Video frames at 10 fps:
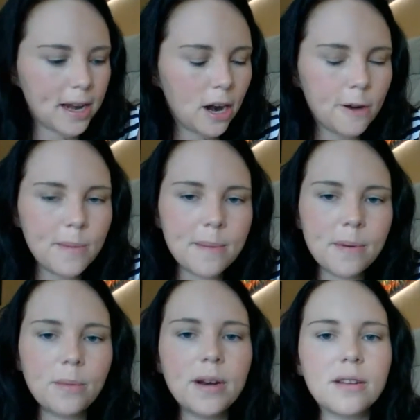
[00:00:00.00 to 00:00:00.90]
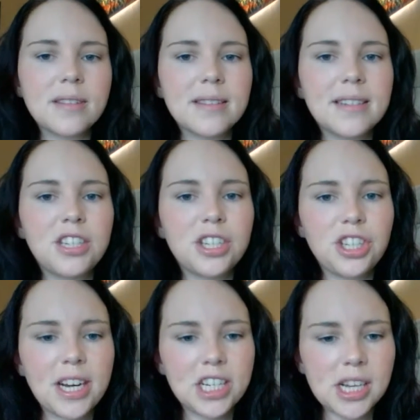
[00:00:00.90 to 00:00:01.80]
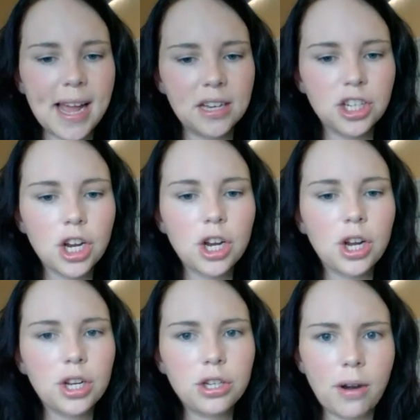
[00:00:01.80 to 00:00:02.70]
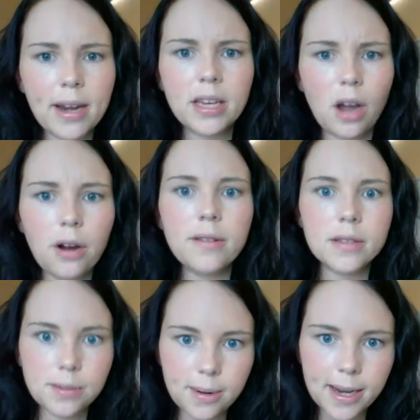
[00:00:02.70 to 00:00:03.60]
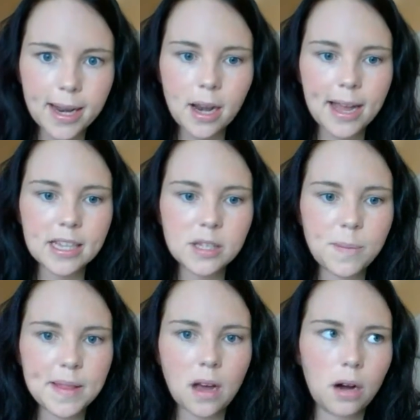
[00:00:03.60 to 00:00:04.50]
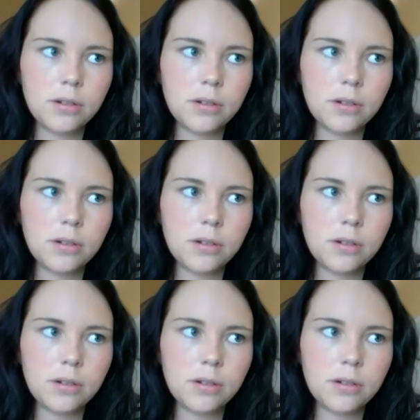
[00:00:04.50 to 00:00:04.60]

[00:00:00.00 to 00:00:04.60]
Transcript: And I remember when I was in the discharge lounge, trying to go to the toilet, like I spent the whole